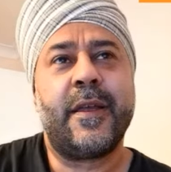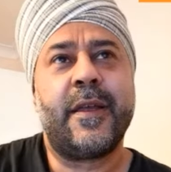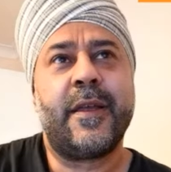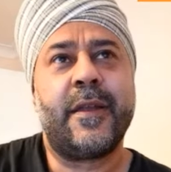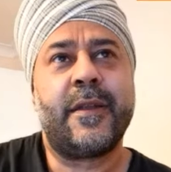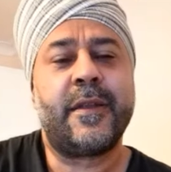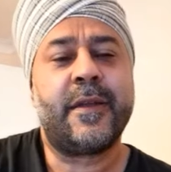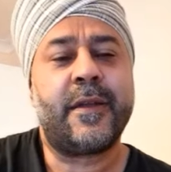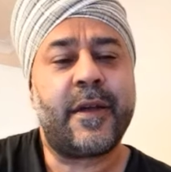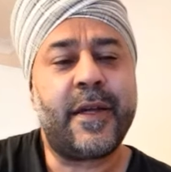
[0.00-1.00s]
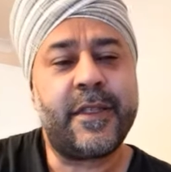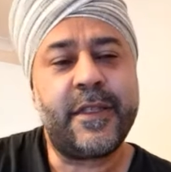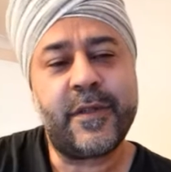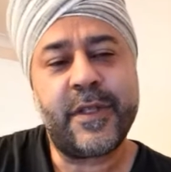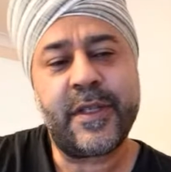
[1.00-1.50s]
and high
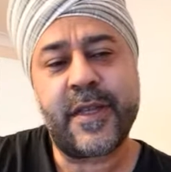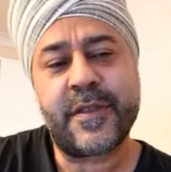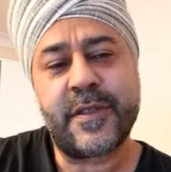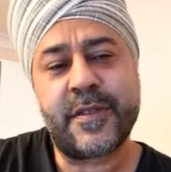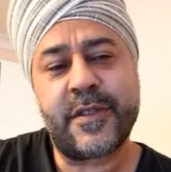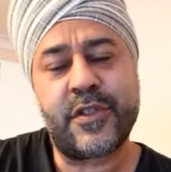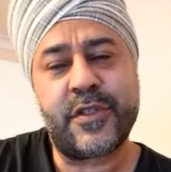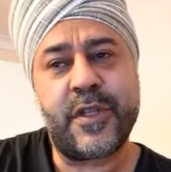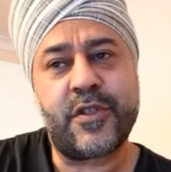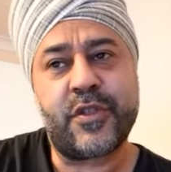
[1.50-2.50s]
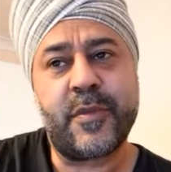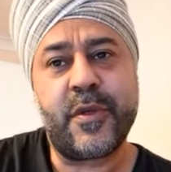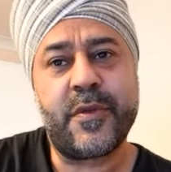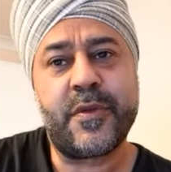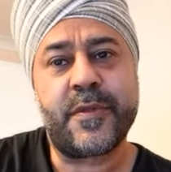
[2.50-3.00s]
yielding assets such as
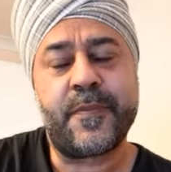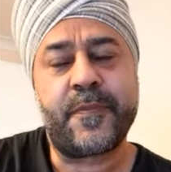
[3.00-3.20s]
HMOs.